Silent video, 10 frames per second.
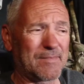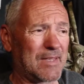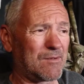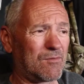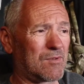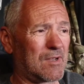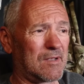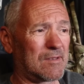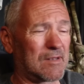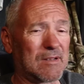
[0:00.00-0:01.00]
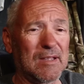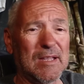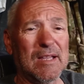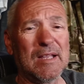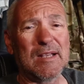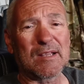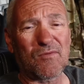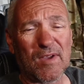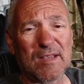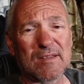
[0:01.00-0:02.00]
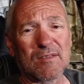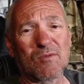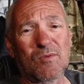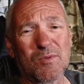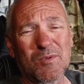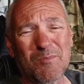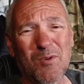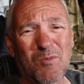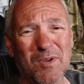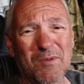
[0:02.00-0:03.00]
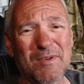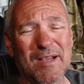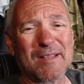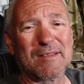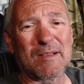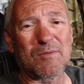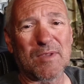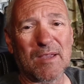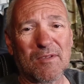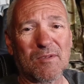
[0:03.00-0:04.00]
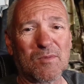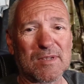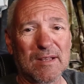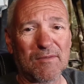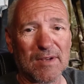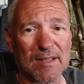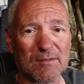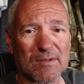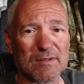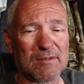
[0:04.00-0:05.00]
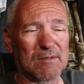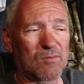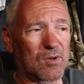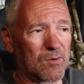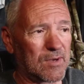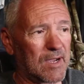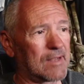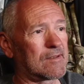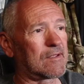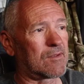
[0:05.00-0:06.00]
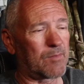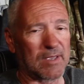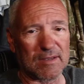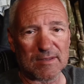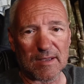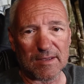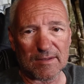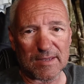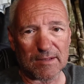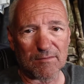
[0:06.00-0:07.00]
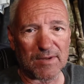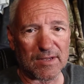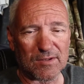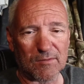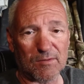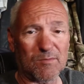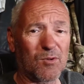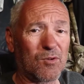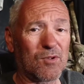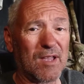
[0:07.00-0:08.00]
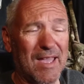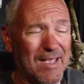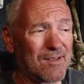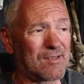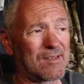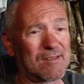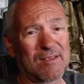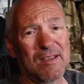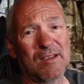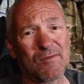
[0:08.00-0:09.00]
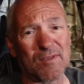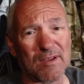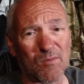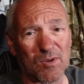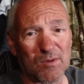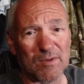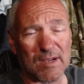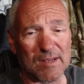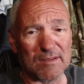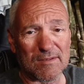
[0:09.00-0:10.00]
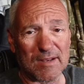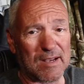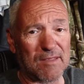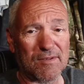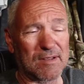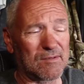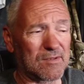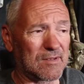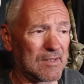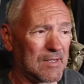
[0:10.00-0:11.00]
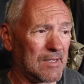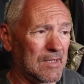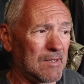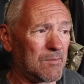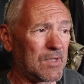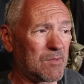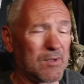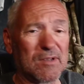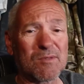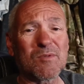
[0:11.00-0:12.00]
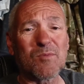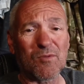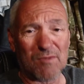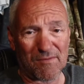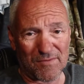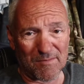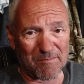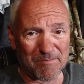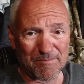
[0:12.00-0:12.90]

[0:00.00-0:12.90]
did all kinds. And let's face it, there was more 109s out there than there was anything else. And the 109s had the biggest, highest kill ratio. There's more aces flying 109s than anything else. But that's because there was more of them,